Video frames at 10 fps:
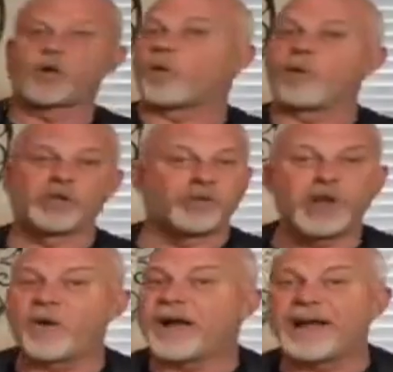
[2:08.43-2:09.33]
or what you
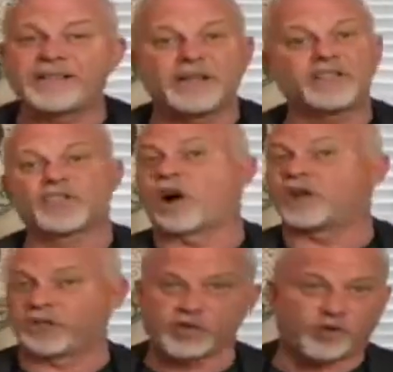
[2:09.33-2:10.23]
know as
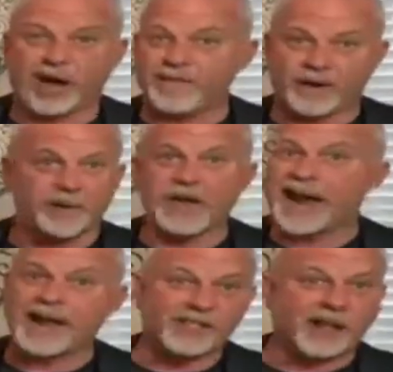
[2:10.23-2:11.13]
sausage gravy when you
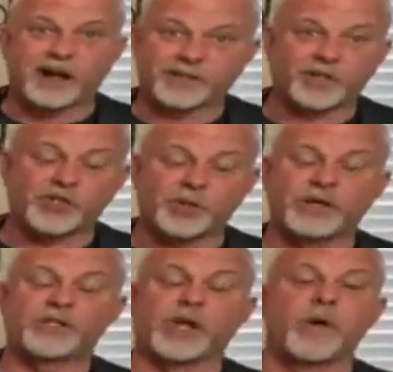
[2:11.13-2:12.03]
add sausage to
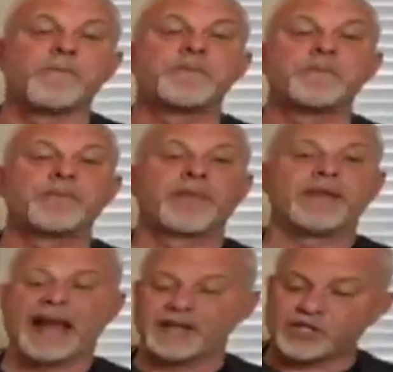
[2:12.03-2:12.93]
it. So
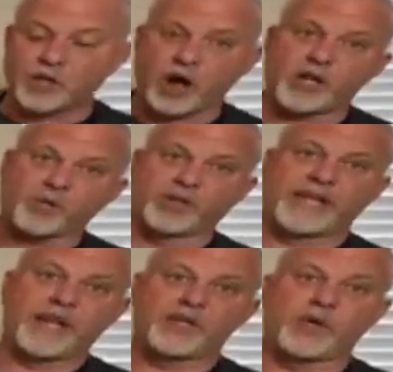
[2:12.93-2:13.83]
that sauce will
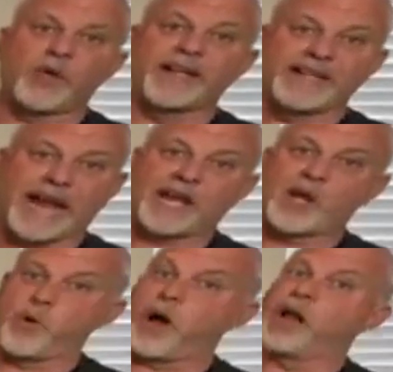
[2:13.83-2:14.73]
teach you and take you